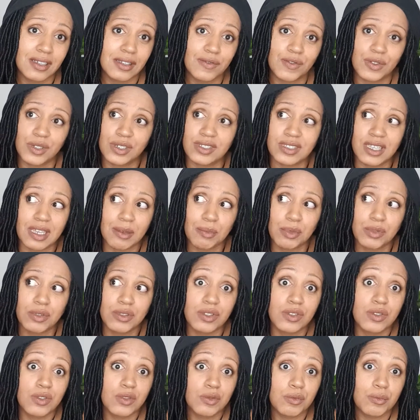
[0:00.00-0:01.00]
For example,
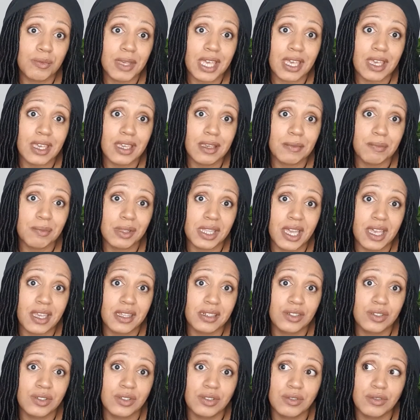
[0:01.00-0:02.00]
you may
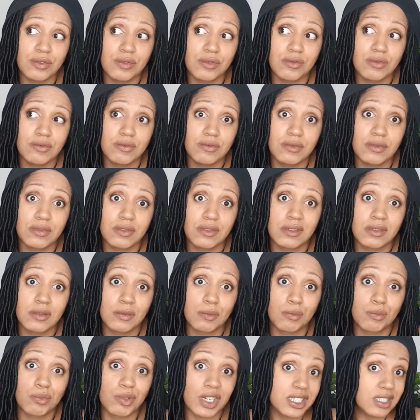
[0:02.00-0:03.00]
plan to
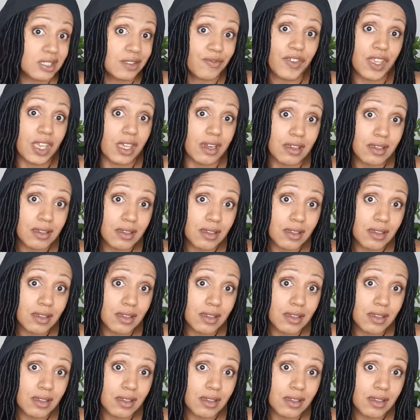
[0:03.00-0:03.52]
breastfeed,